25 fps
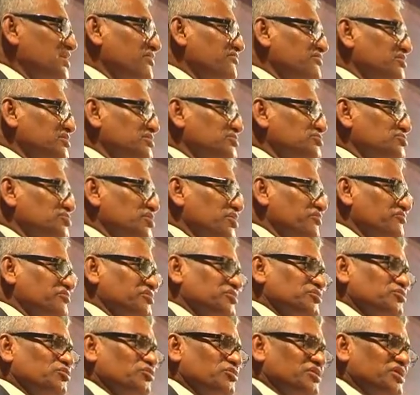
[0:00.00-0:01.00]
traveling to
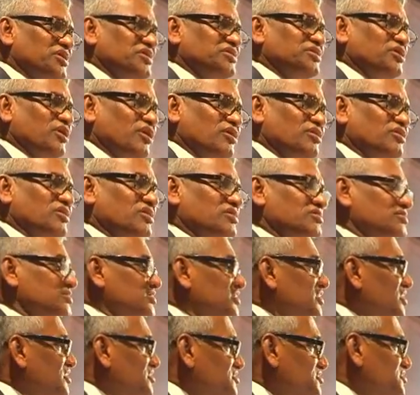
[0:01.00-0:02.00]
every nook and corner of
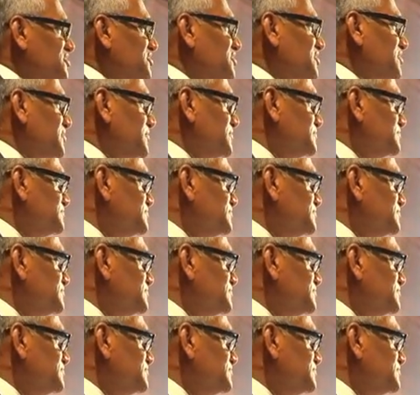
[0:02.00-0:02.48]
the country,